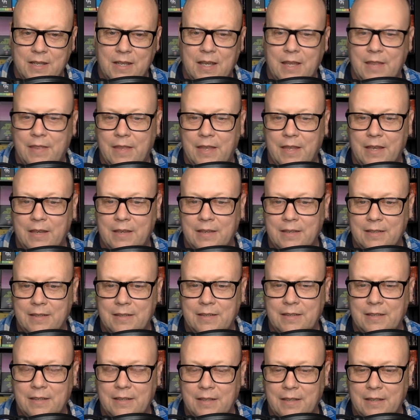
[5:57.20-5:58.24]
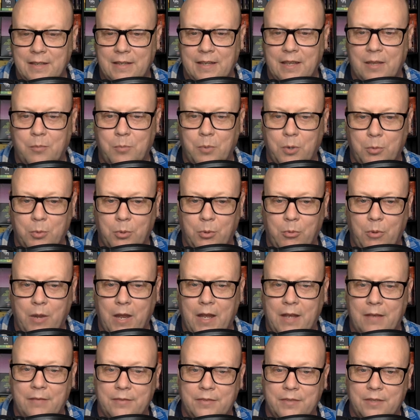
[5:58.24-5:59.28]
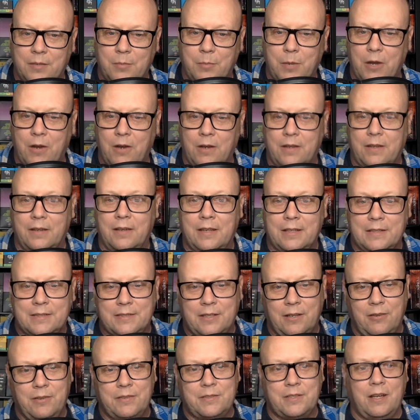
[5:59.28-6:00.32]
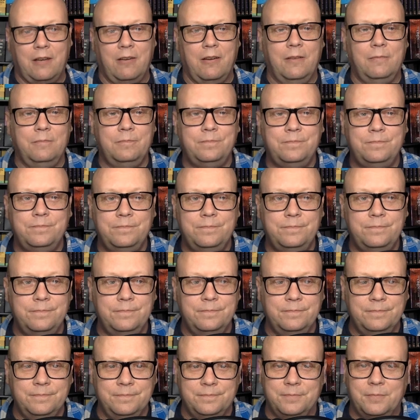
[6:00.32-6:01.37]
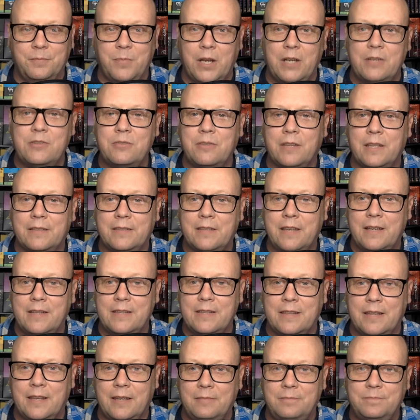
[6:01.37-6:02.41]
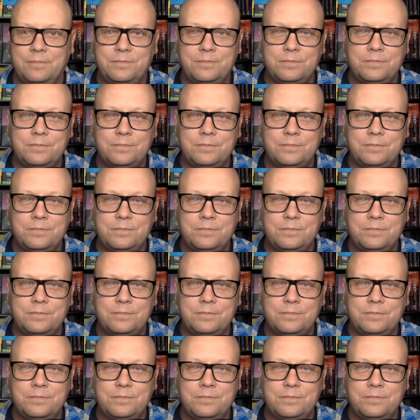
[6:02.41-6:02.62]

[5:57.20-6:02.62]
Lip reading: And then, again, Bobo arrives in America, et cetera, et cetera. But I do like the idea that